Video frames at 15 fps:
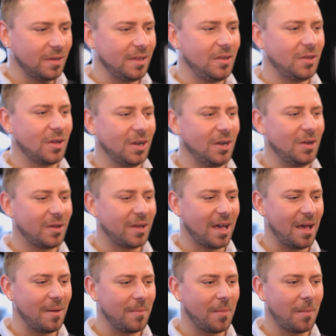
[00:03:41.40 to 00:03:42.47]
you're going to look
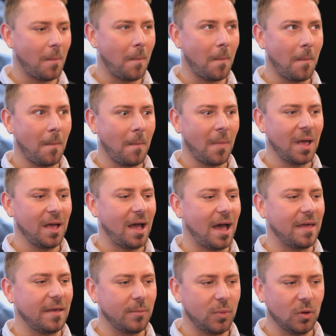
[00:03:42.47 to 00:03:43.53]
up
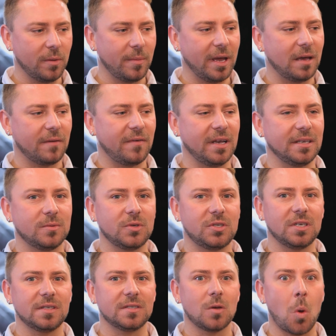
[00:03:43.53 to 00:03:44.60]
and then pull the makeup face, which
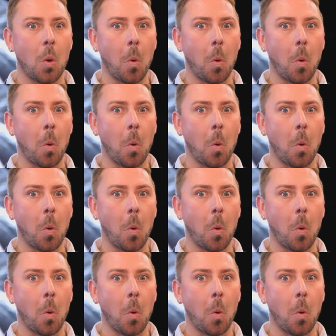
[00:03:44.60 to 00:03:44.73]
is,